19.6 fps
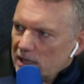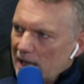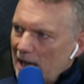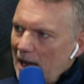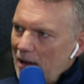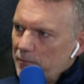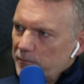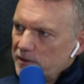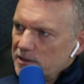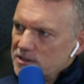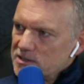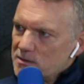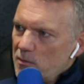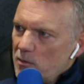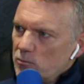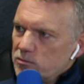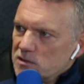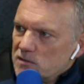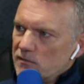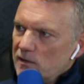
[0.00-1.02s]
captain to
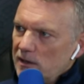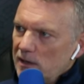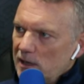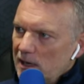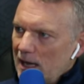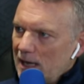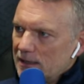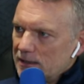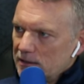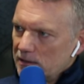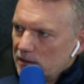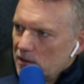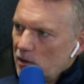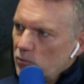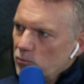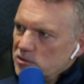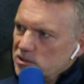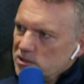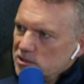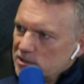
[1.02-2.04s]
motivate you rather than the
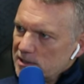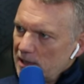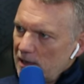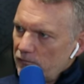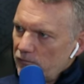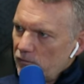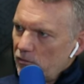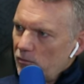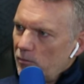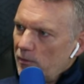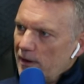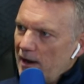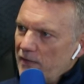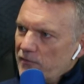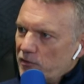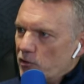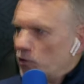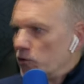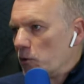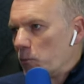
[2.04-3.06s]
coaching staff or whatever,
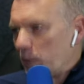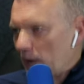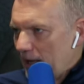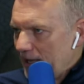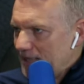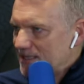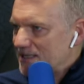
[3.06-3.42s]
or the players